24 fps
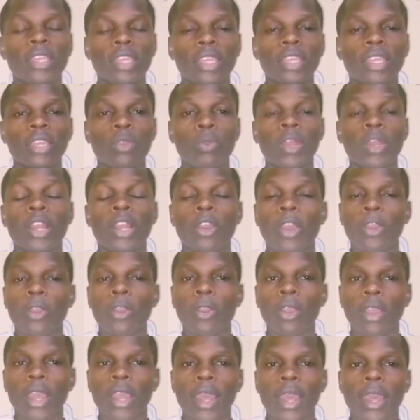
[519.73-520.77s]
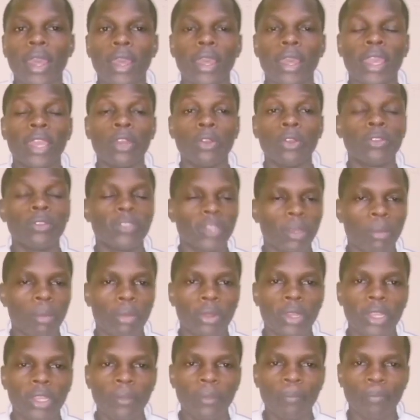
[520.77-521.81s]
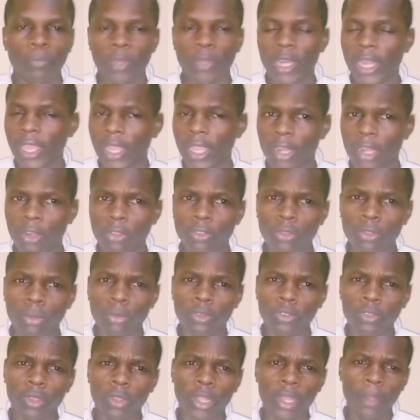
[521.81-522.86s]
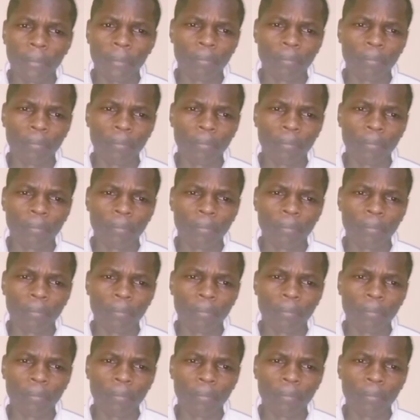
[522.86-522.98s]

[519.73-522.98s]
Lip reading: he will endorse somebody like Kalonzo Musyoka,